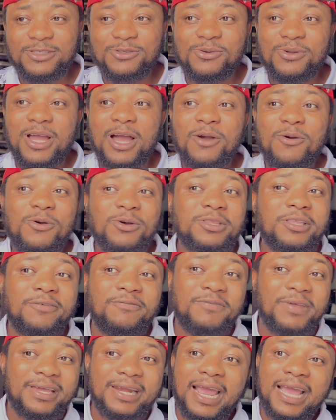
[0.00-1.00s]
You can own a
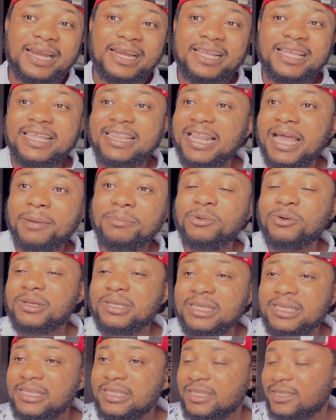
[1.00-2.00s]
Ferrari, a
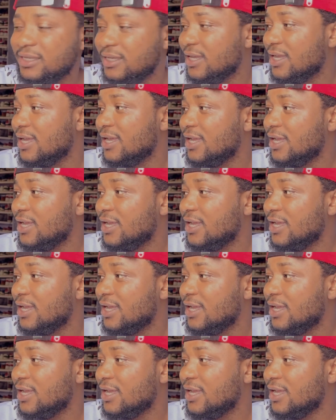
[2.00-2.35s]
Lamborghini,